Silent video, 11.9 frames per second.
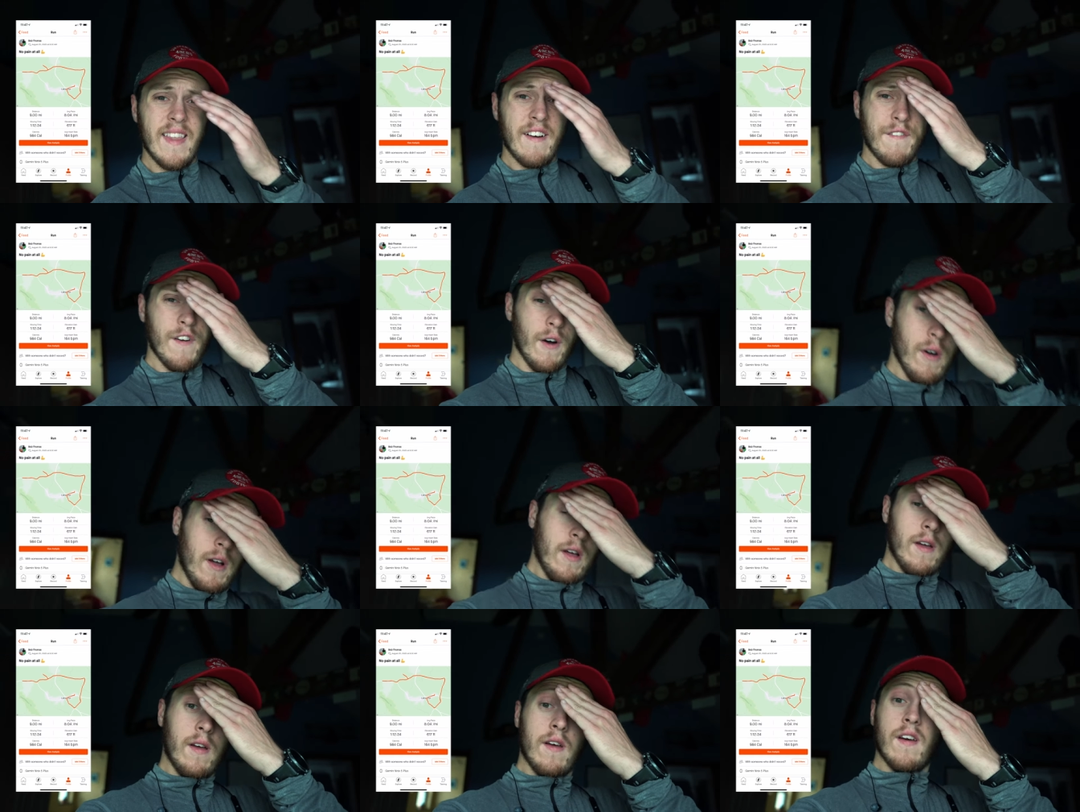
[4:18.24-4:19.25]
That felt
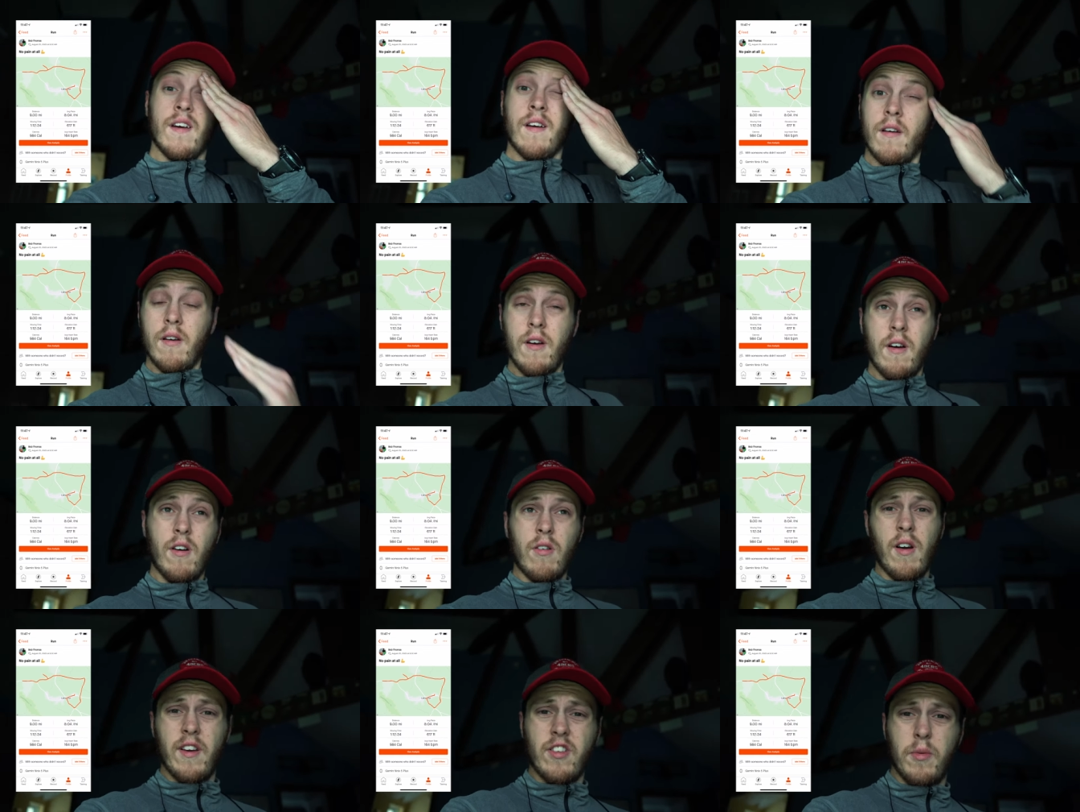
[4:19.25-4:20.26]

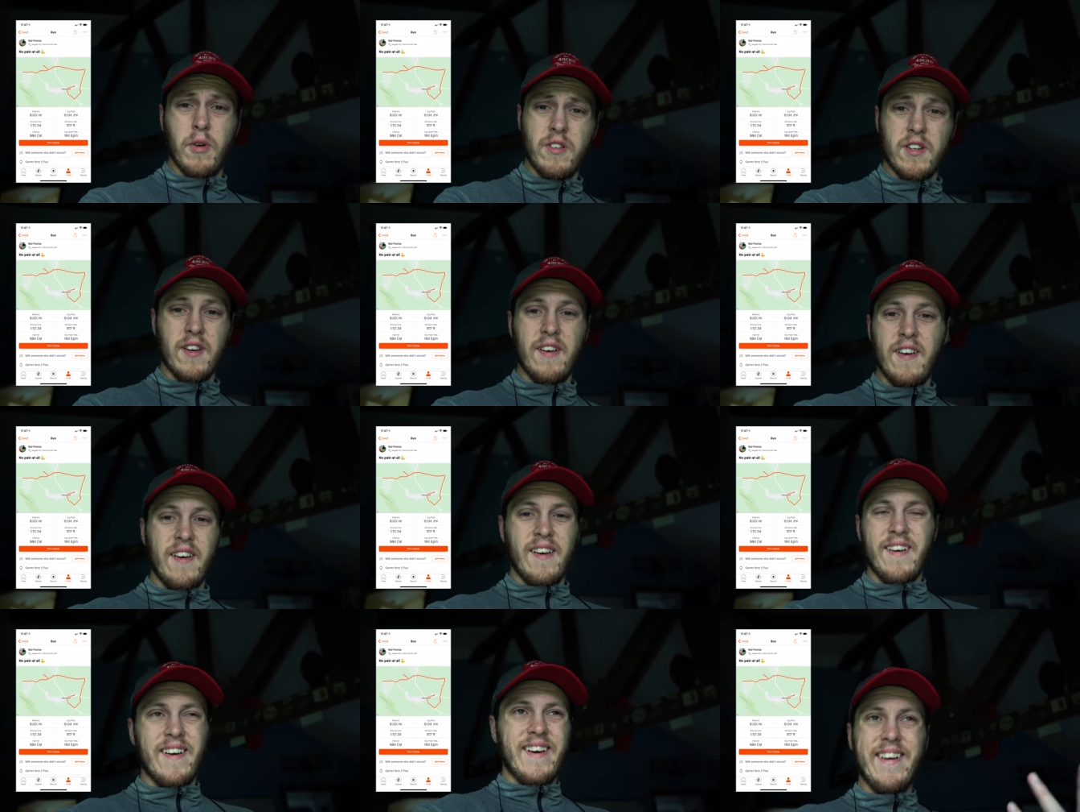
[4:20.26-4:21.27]
alright to be honest.
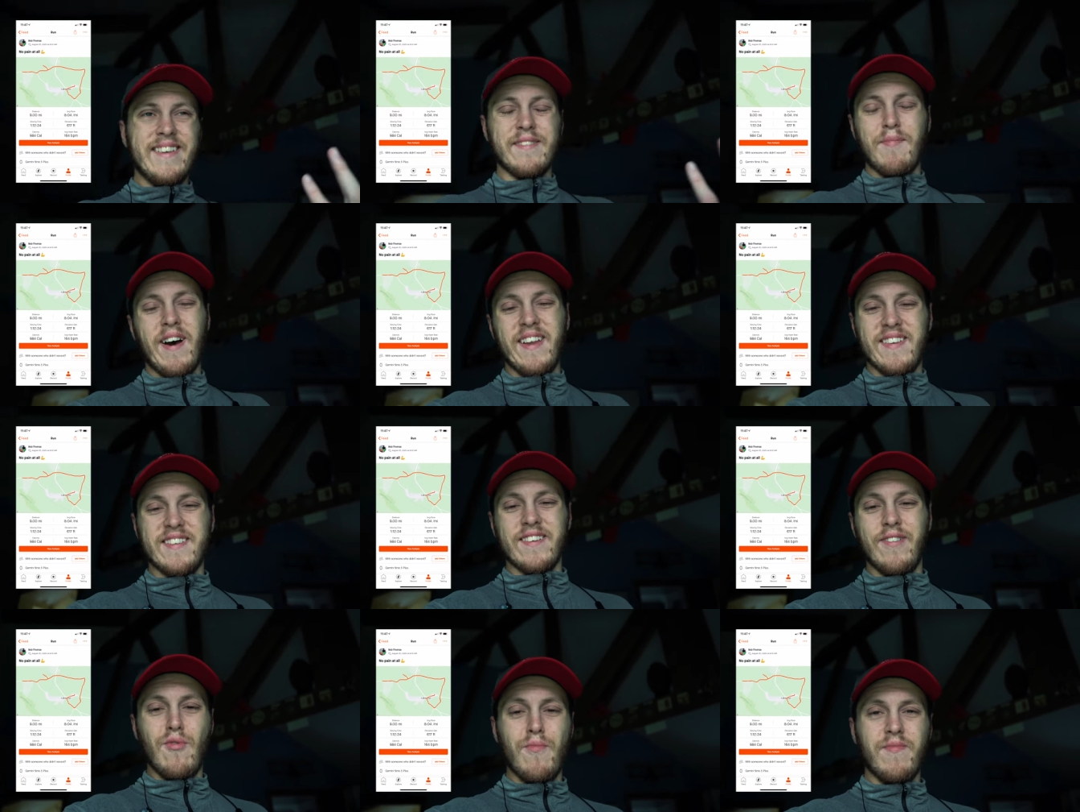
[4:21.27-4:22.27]
It's mad,
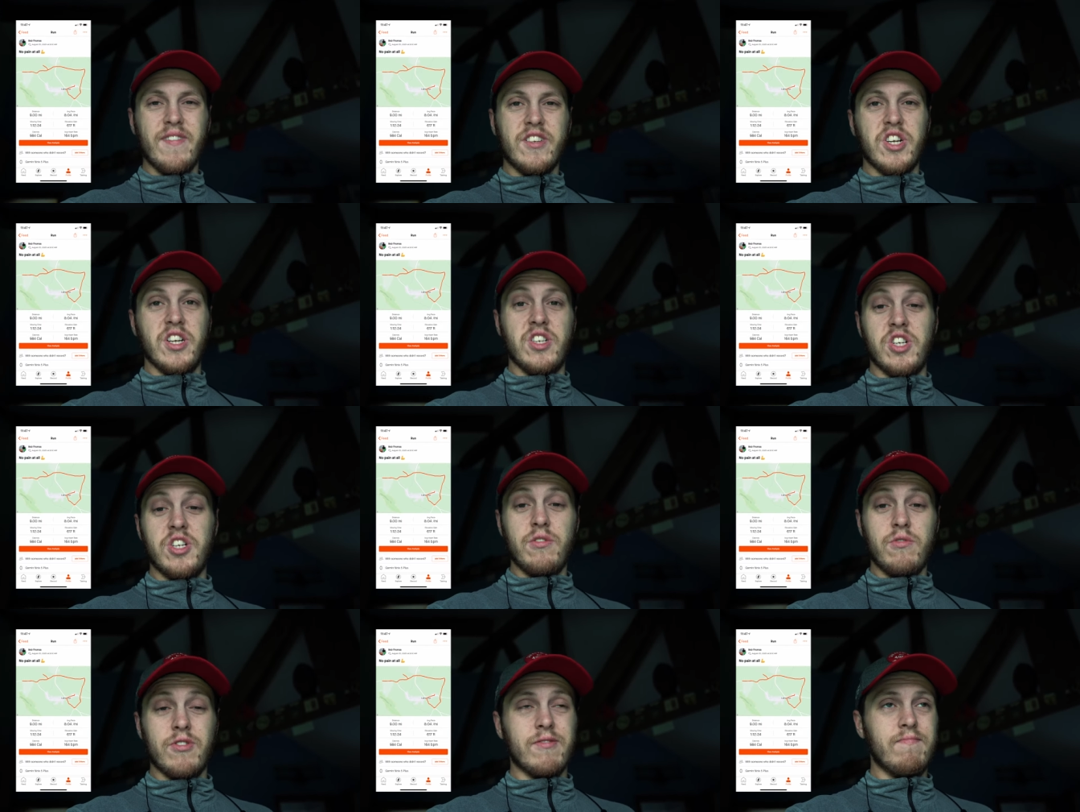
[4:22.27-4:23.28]
so change the
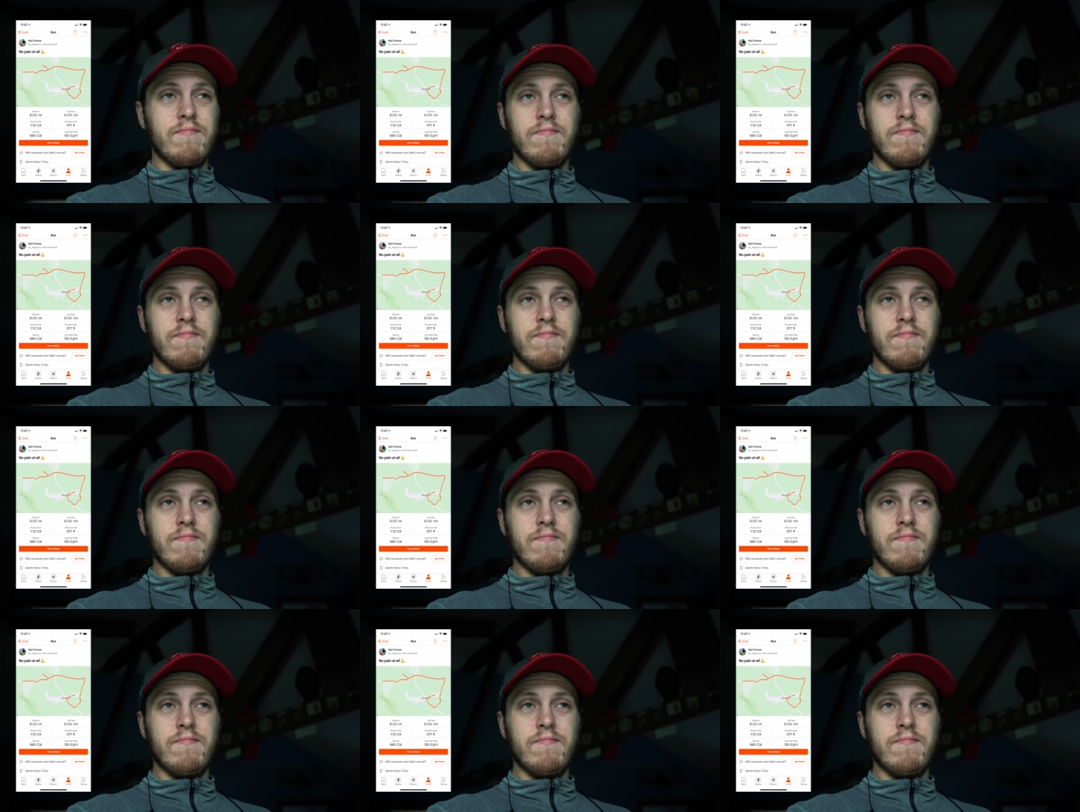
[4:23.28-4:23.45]
shoes,